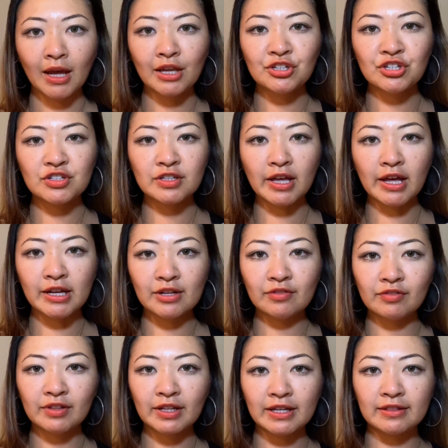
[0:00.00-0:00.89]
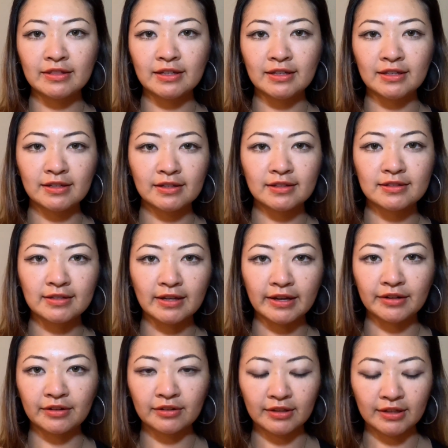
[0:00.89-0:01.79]
And just kind of like the
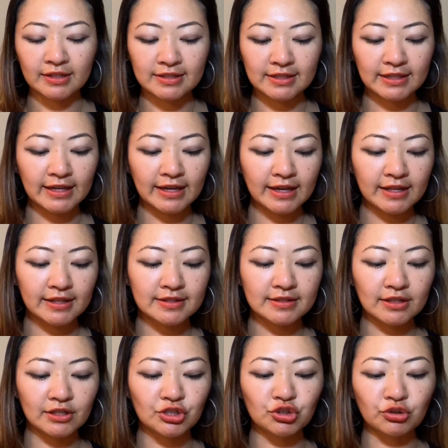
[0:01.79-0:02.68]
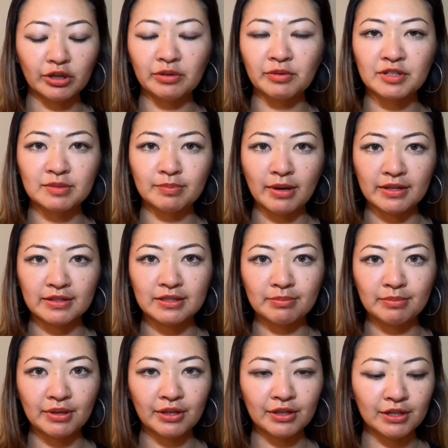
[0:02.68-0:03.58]
title indicates, the joint
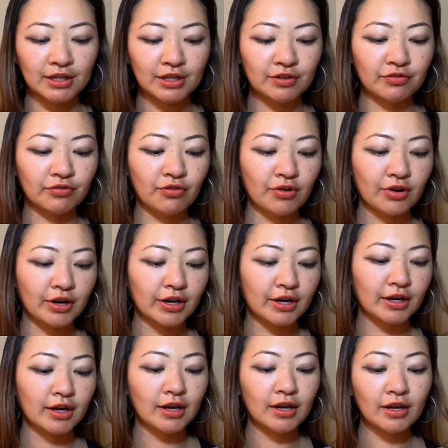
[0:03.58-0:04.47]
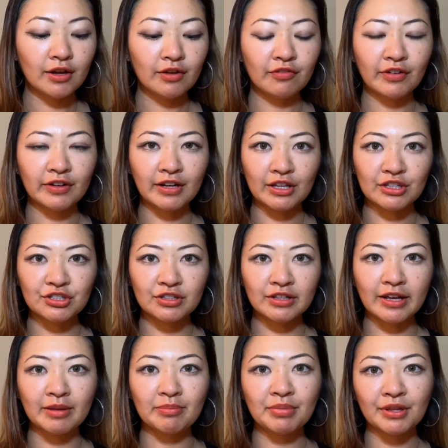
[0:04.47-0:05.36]
responsibility for financial
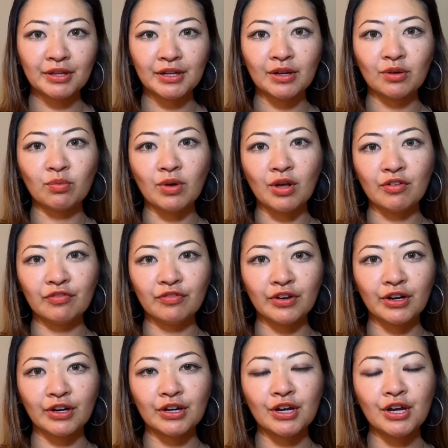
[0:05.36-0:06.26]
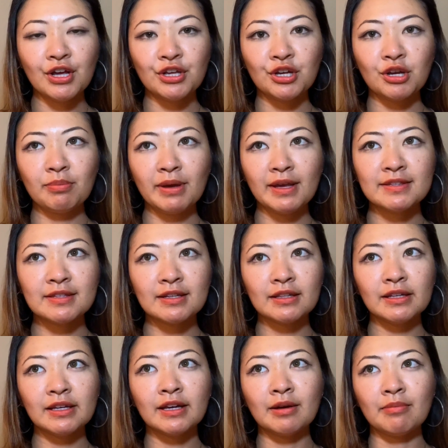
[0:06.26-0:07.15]
liability and welfare, you're
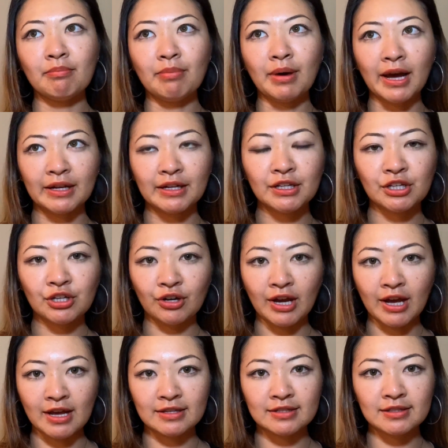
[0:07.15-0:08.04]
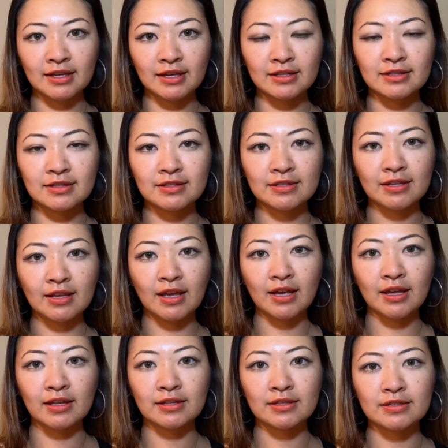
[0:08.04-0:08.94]
basically combining your assets
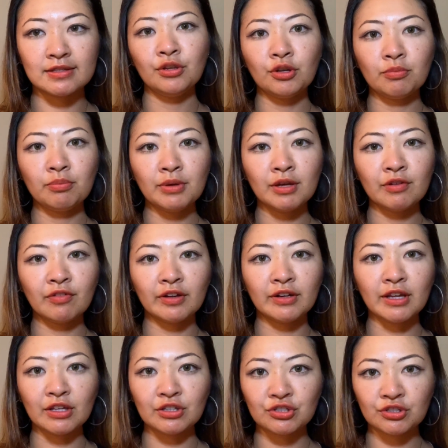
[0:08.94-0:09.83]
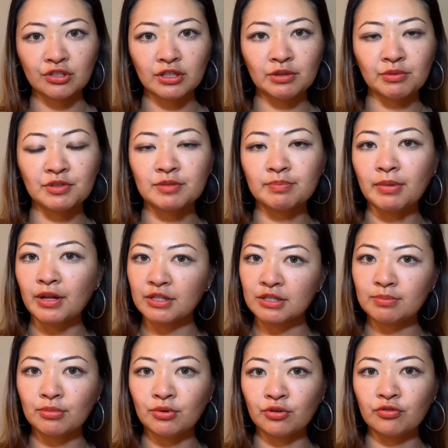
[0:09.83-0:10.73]
and, you know, being financially
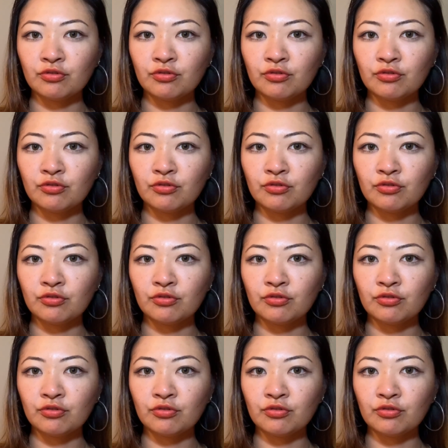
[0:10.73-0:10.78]
responsible